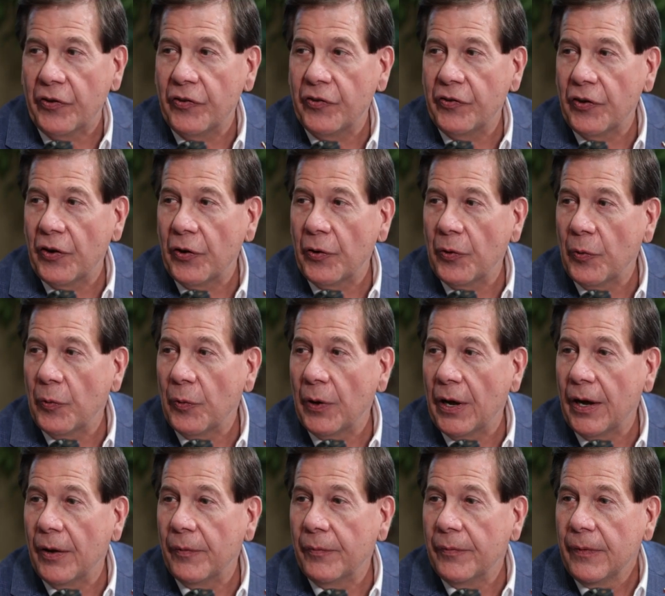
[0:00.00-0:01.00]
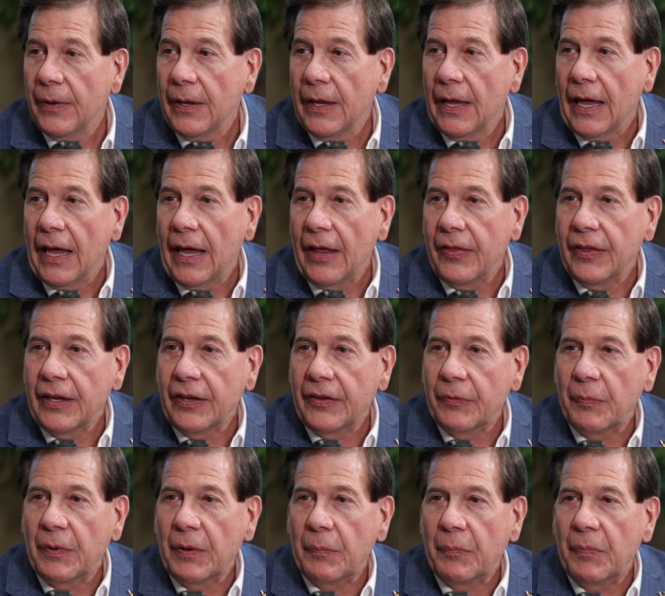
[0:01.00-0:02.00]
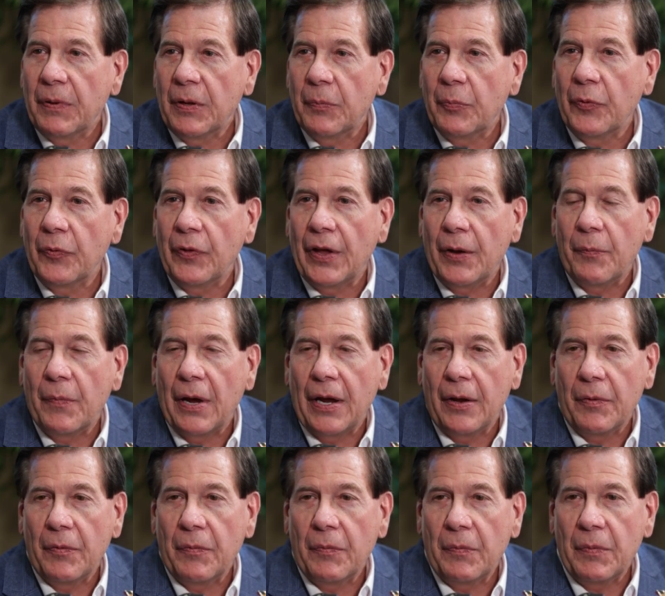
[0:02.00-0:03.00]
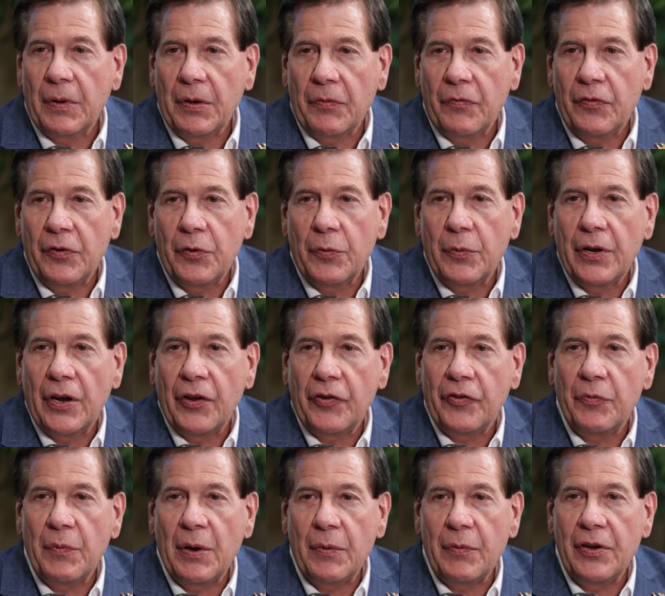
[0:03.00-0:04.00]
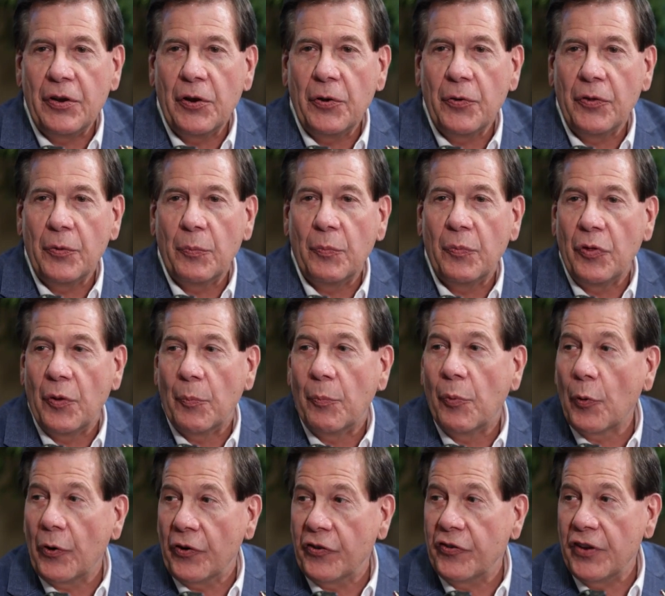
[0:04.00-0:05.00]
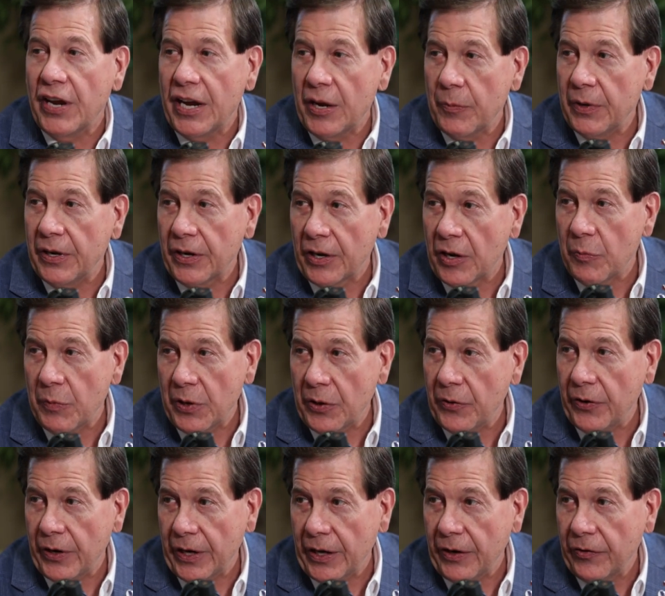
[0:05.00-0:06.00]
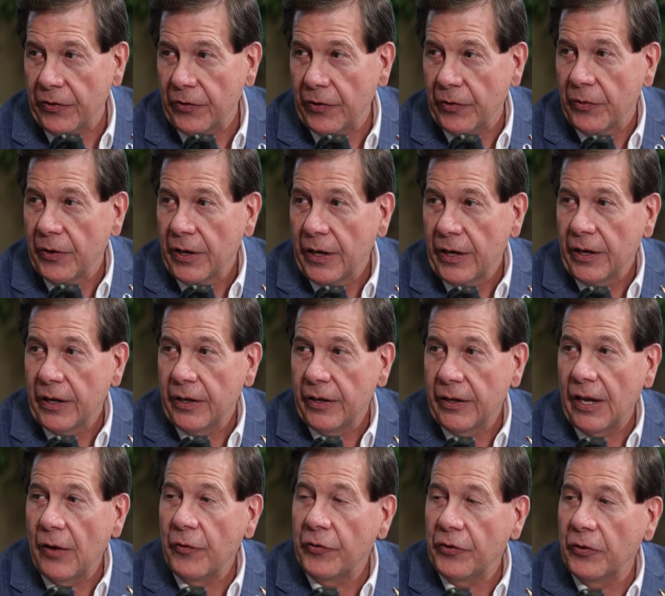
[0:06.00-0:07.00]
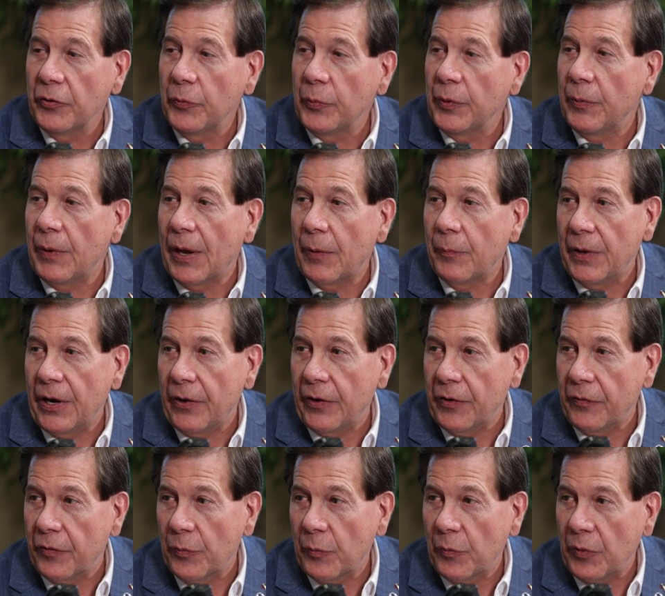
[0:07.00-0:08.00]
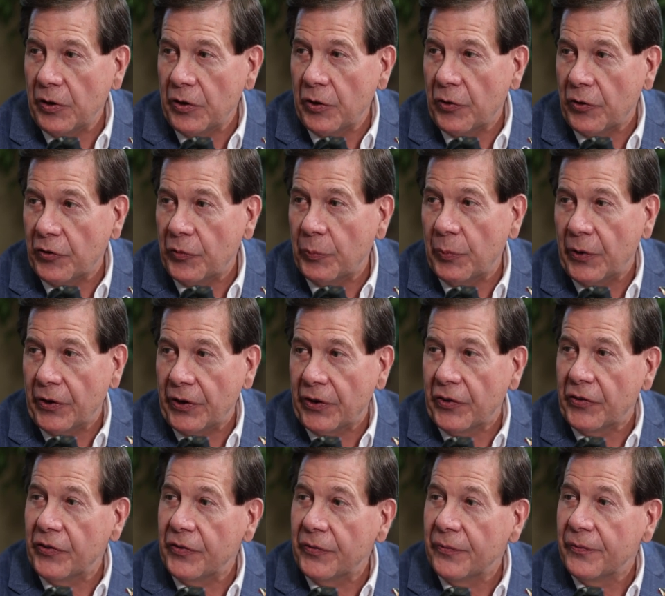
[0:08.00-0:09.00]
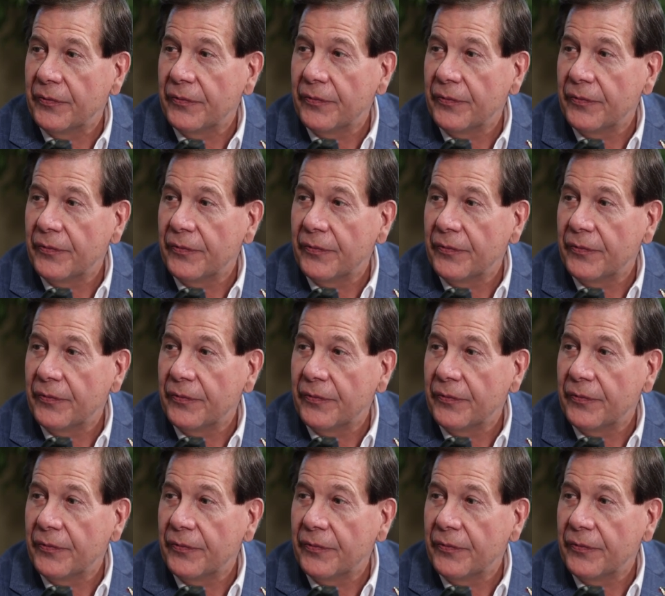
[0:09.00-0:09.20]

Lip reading: So I think that people that might be viewing us maybe know the Bortz name in the community. So tell us a little bit about Barry from your experience.